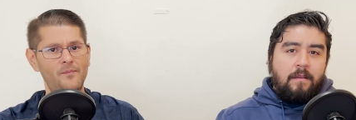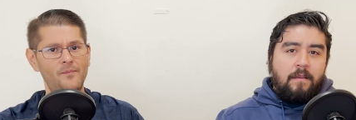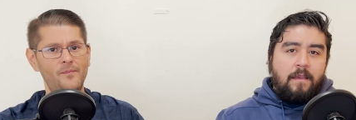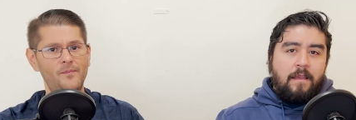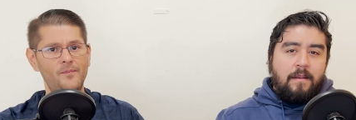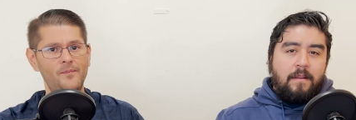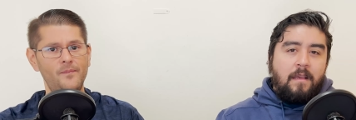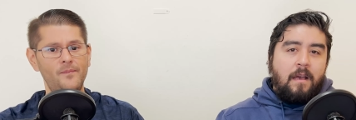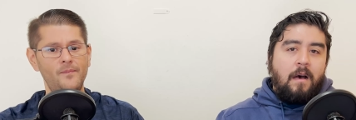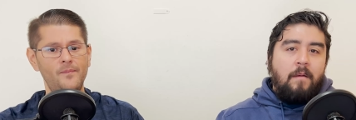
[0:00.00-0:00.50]

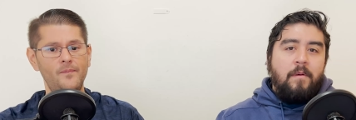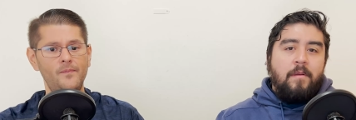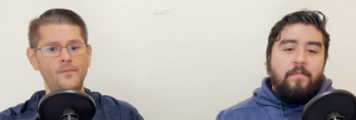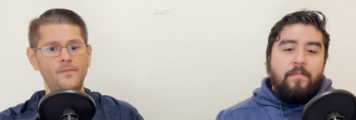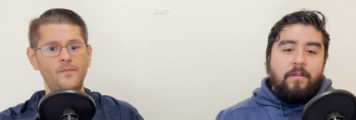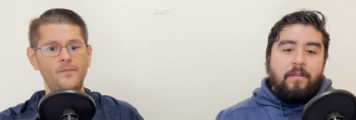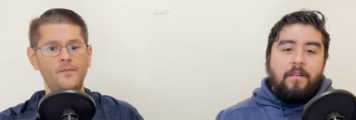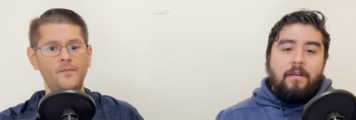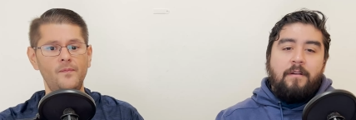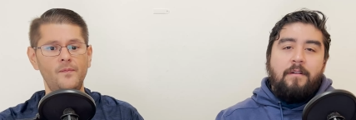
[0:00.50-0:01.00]
Speaker 1: And comment
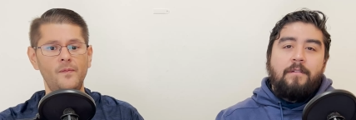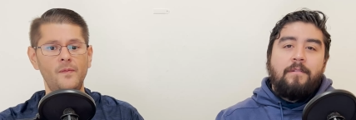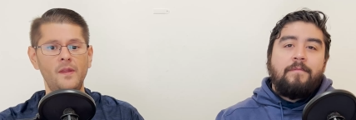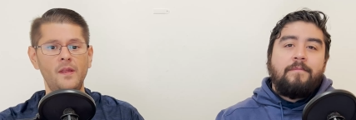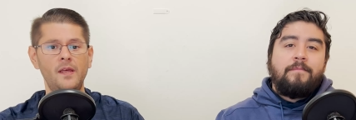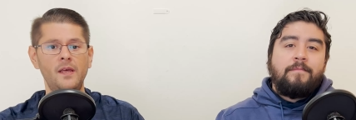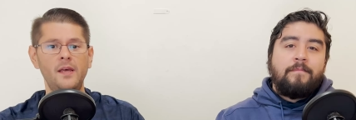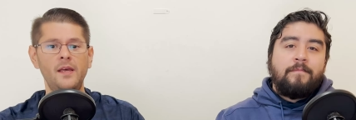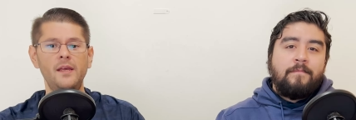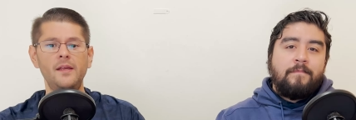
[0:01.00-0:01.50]
below.
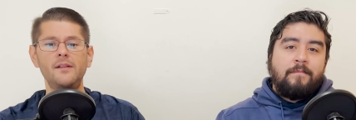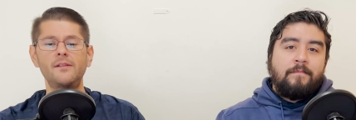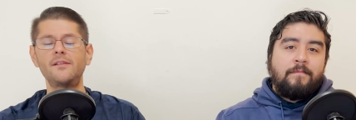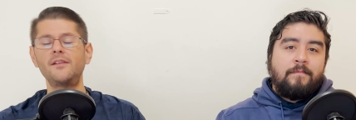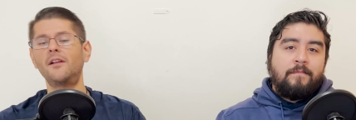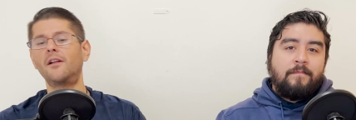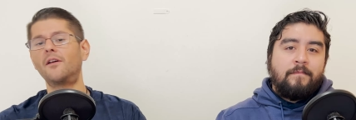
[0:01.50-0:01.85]
You